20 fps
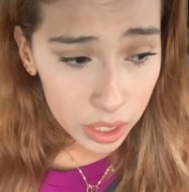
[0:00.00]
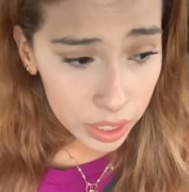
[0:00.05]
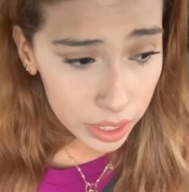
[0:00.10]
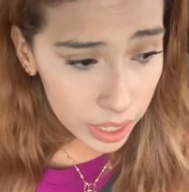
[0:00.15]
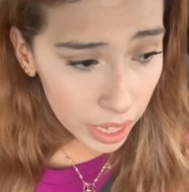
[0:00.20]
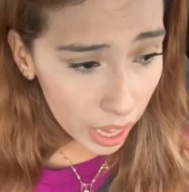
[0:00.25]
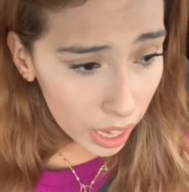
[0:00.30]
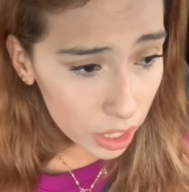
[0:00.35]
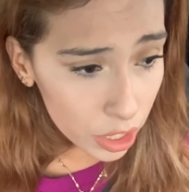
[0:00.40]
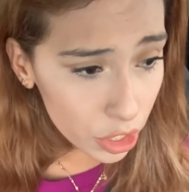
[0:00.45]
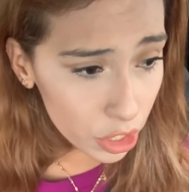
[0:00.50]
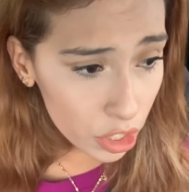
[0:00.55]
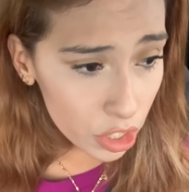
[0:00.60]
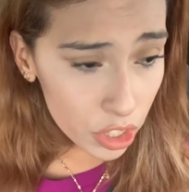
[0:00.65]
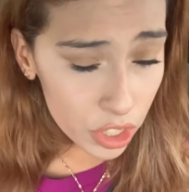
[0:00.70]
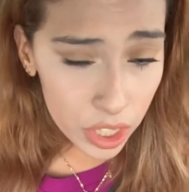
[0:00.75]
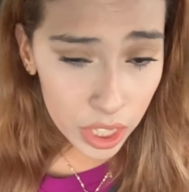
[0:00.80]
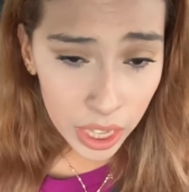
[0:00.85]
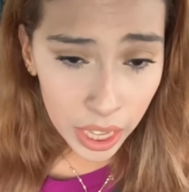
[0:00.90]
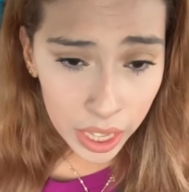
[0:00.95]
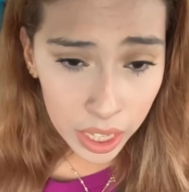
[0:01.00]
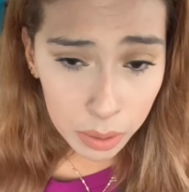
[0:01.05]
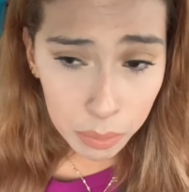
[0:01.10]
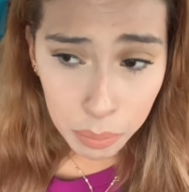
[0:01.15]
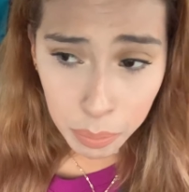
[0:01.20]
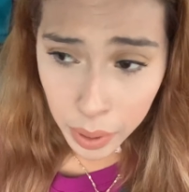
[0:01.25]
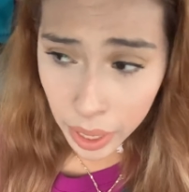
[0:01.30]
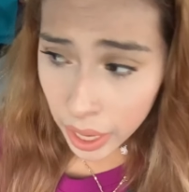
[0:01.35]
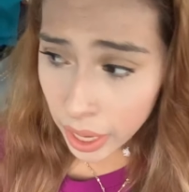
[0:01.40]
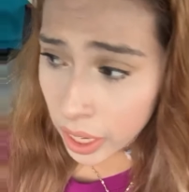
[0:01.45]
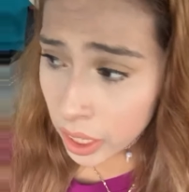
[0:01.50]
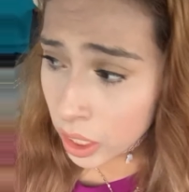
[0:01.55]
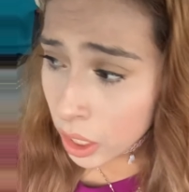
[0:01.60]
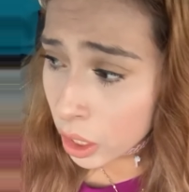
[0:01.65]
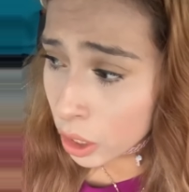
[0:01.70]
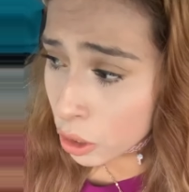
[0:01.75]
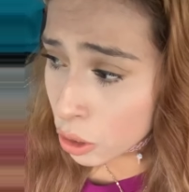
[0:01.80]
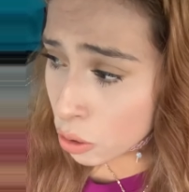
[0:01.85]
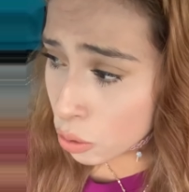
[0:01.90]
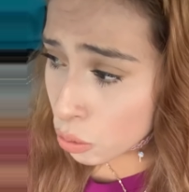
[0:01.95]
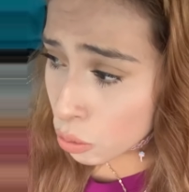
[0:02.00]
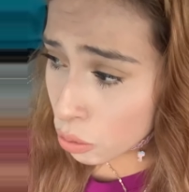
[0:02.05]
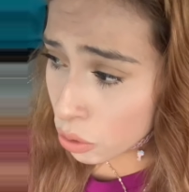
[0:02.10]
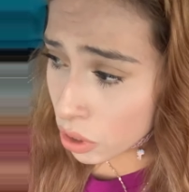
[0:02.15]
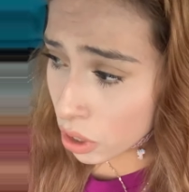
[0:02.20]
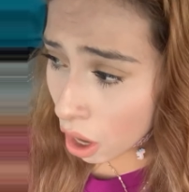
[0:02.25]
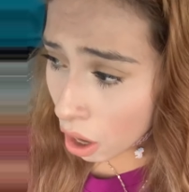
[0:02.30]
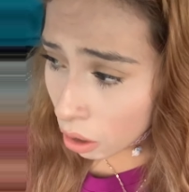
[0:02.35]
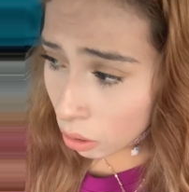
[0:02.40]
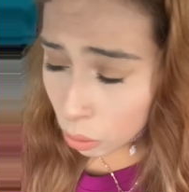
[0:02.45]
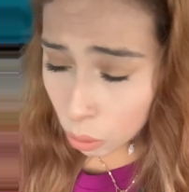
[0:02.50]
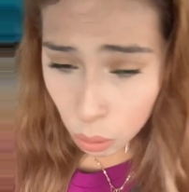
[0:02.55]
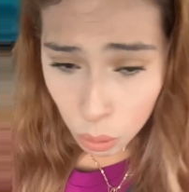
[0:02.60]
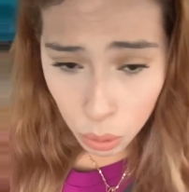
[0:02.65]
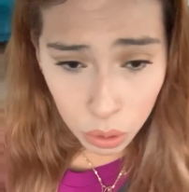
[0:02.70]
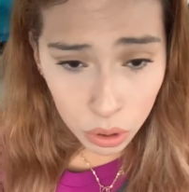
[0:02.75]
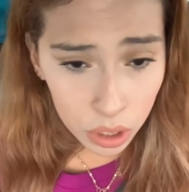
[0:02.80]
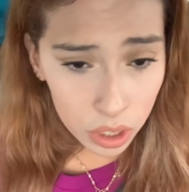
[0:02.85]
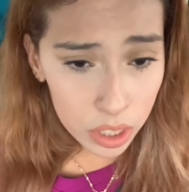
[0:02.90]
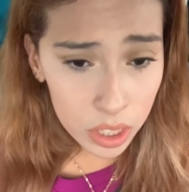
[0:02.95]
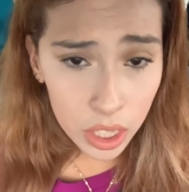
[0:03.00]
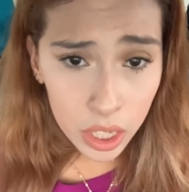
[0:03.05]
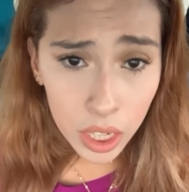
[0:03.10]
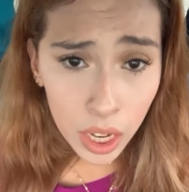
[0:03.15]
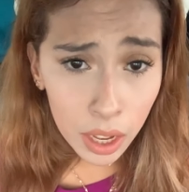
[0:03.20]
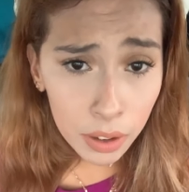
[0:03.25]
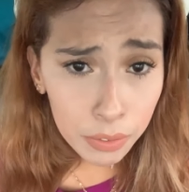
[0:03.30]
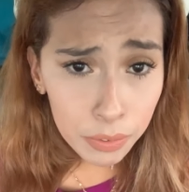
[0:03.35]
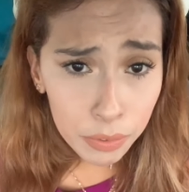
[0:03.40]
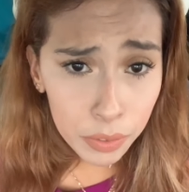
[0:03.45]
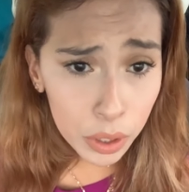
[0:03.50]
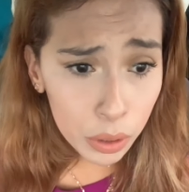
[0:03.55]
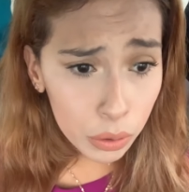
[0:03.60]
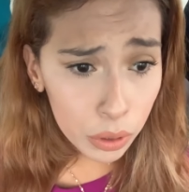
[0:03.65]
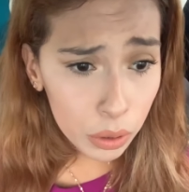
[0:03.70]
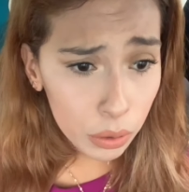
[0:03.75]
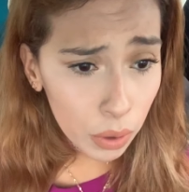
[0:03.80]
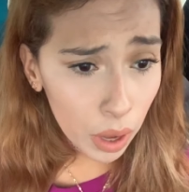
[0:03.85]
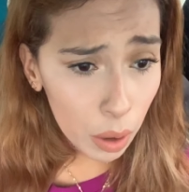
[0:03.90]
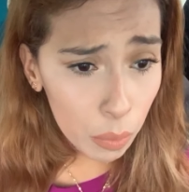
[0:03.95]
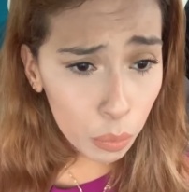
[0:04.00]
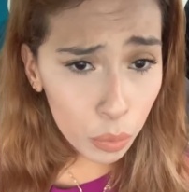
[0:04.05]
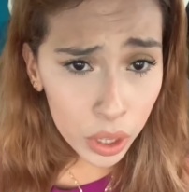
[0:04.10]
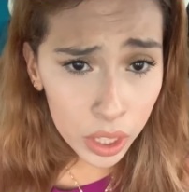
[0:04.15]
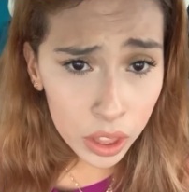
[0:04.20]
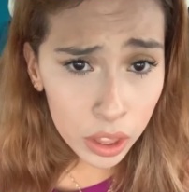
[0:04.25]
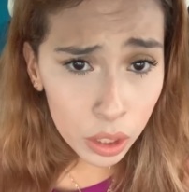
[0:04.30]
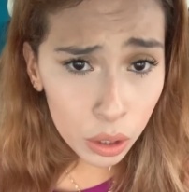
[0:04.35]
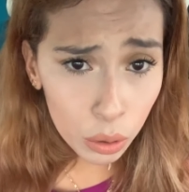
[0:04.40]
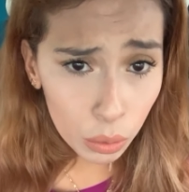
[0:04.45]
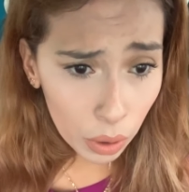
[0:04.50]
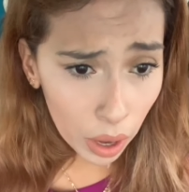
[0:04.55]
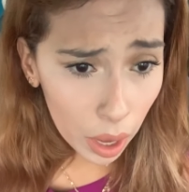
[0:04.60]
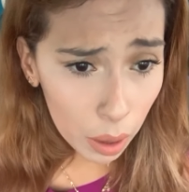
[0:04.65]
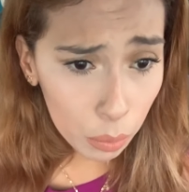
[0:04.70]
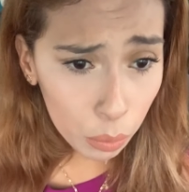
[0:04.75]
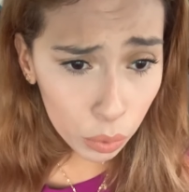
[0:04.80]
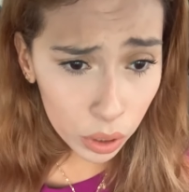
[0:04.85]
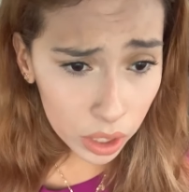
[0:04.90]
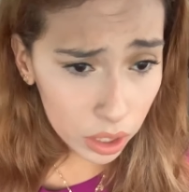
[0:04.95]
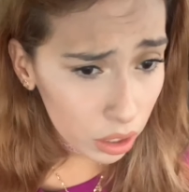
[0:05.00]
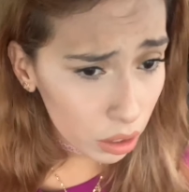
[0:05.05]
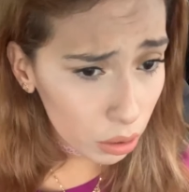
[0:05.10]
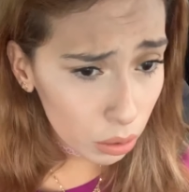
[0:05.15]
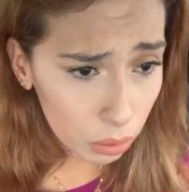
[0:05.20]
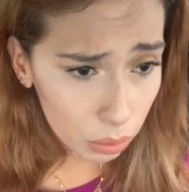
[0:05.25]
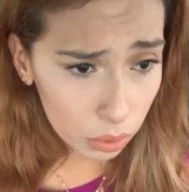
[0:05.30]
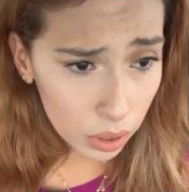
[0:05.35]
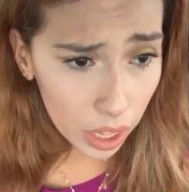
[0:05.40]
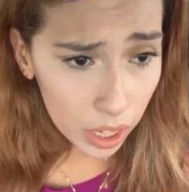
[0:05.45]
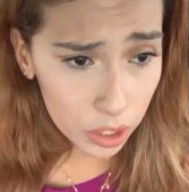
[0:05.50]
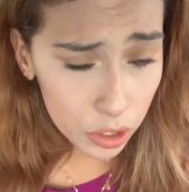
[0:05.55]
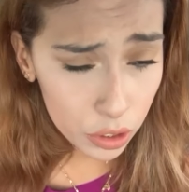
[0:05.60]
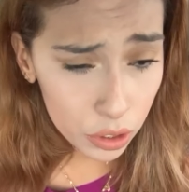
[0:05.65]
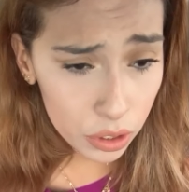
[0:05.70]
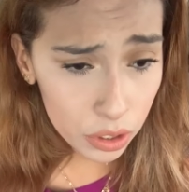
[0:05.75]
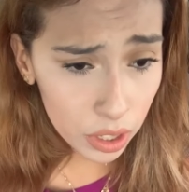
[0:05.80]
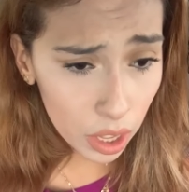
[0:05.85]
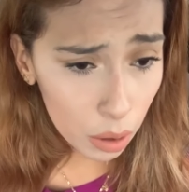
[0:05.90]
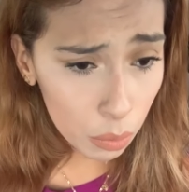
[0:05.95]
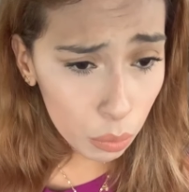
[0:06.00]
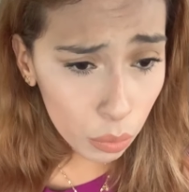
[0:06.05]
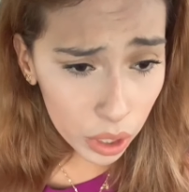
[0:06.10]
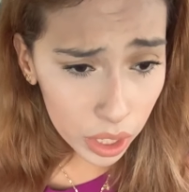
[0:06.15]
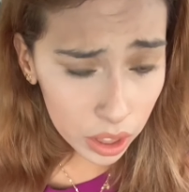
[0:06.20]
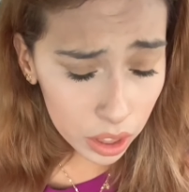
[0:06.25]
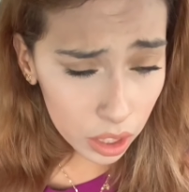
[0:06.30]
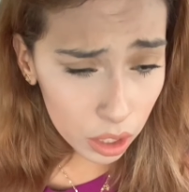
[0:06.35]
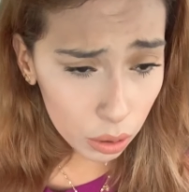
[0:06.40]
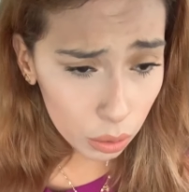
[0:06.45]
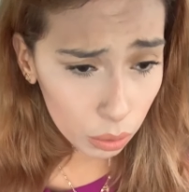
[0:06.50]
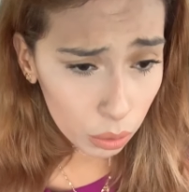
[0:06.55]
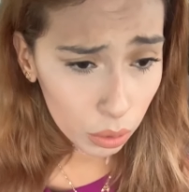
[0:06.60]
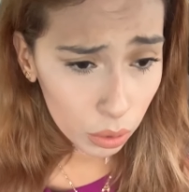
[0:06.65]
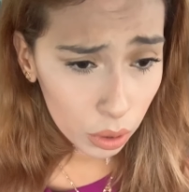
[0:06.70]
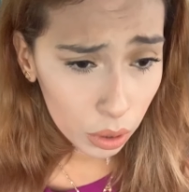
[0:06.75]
Dashers getting paid $2 orders. And I feel you. I'm with you. I'm with you, Dashers. I'm with you.